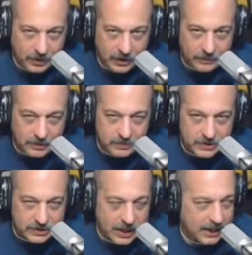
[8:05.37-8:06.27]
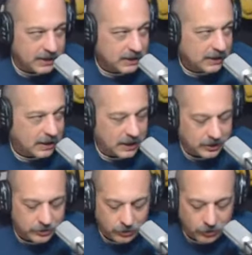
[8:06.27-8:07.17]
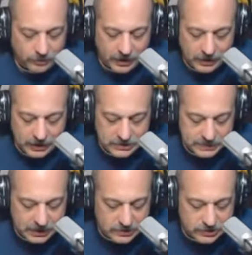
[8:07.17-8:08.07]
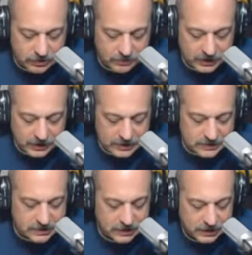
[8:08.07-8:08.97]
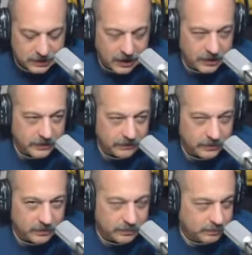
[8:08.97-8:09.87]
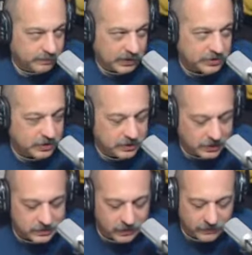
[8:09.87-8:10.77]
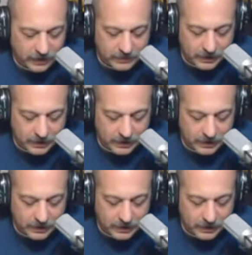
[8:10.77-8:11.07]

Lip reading: him? He was in that tournament, ESPN's tournament. He's they're brushing the dust off of him, and